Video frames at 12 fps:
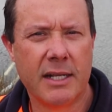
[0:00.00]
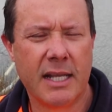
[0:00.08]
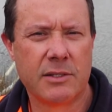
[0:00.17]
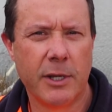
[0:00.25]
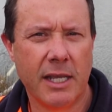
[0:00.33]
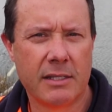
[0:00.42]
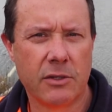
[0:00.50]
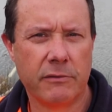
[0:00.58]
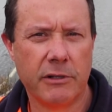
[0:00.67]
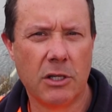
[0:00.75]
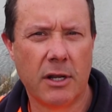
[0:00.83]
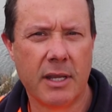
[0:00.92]
and that's where sort
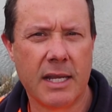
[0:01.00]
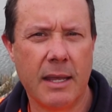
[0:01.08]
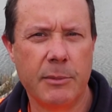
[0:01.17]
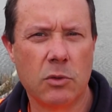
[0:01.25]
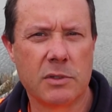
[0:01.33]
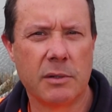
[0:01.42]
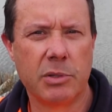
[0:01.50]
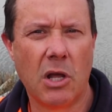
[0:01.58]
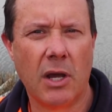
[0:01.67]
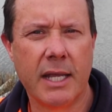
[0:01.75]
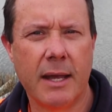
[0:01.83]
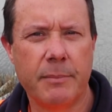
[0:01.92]
of a lot of the chemical
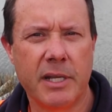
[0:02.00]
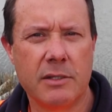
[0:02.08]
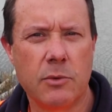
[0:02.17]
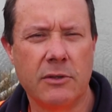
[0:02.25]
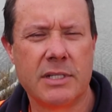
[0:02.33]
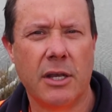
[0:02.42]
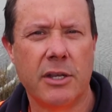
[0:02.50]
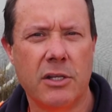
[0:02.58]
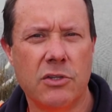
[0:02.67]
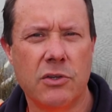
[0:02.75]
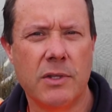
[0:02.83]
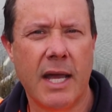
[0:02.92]
supply companies won't tell you to do